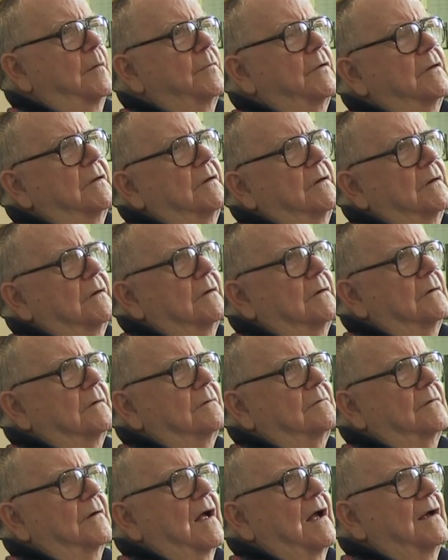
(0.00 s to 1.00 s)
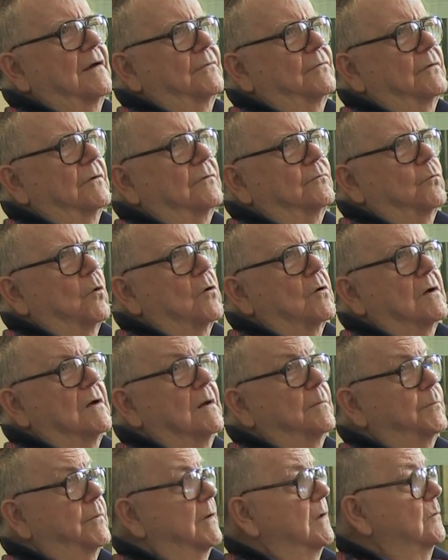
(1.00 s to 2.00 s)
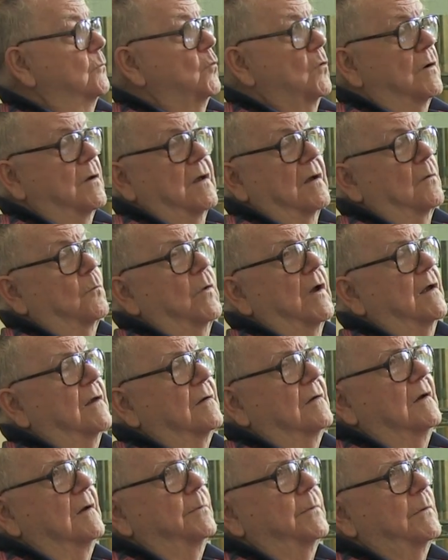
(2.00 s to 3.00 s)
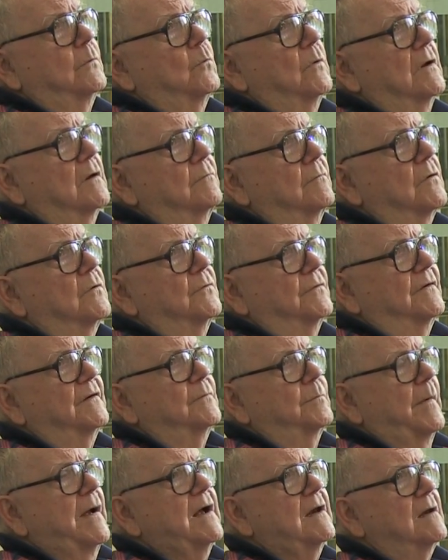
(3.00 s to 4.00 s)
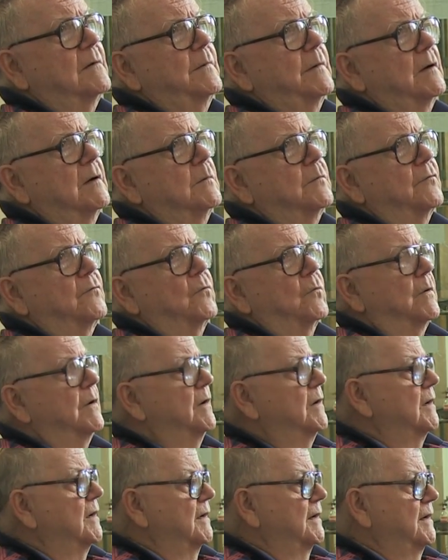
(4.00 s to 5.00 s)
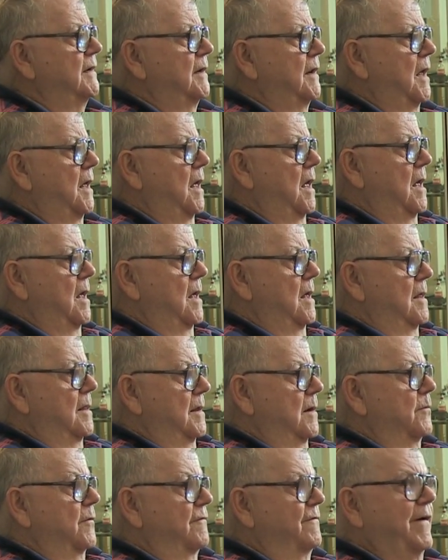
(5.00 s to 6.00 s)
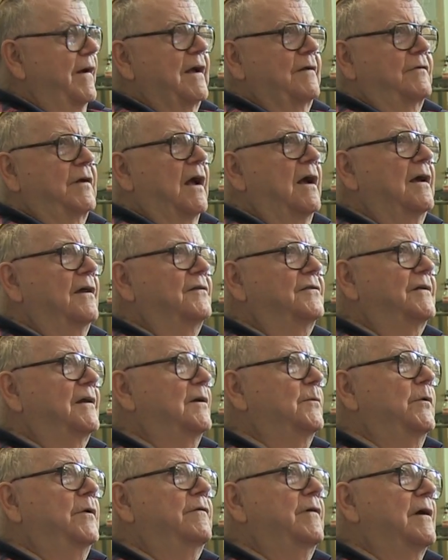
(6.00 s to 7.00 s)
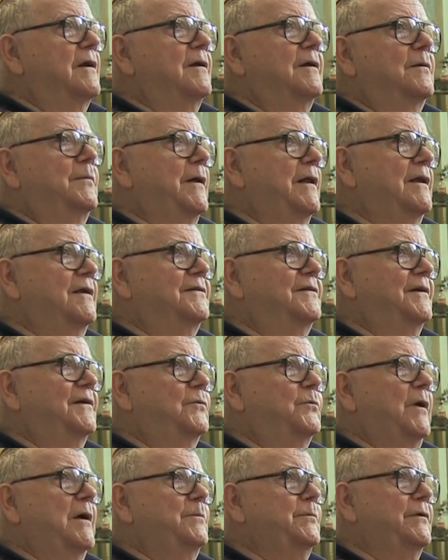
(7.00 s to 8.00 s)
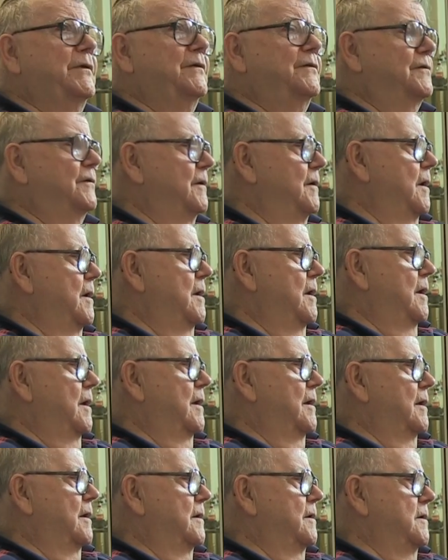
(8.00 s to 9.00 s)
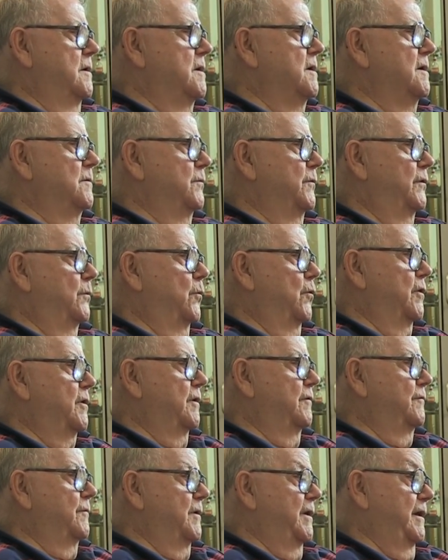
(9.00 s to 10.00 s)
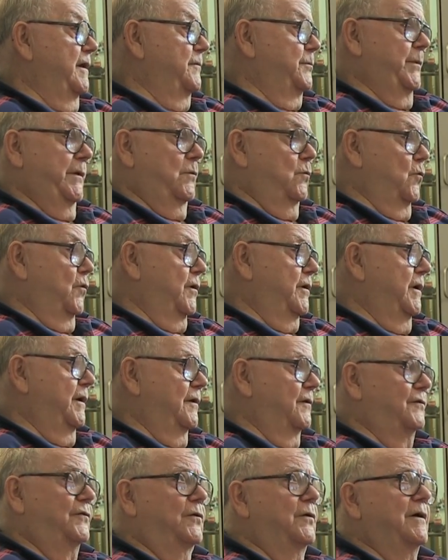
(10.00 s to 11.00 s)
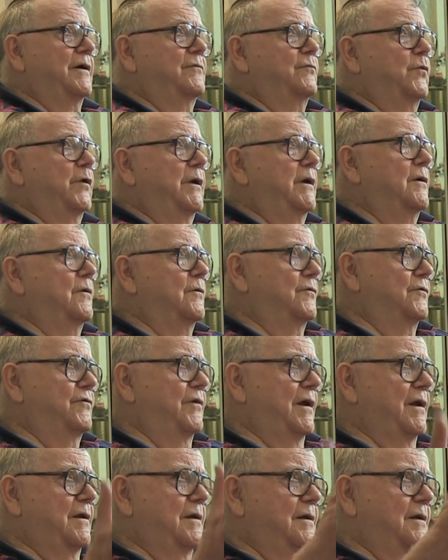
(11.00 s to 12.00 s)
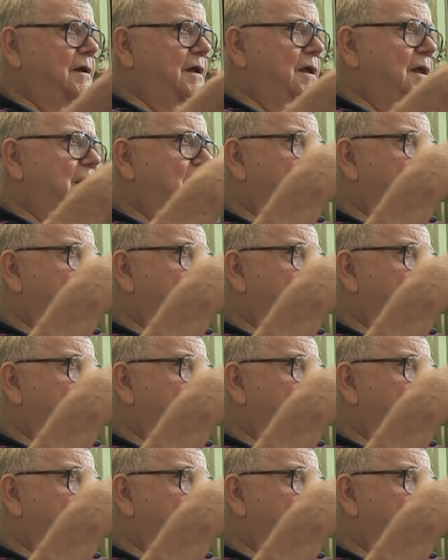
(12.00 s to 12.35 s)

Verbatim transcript: Some of the guys who wakened up, and one of those is McNamara before he died. There were 5 guys saying, we've got to abolish these weapons. And none has been working, and so have we, on trying to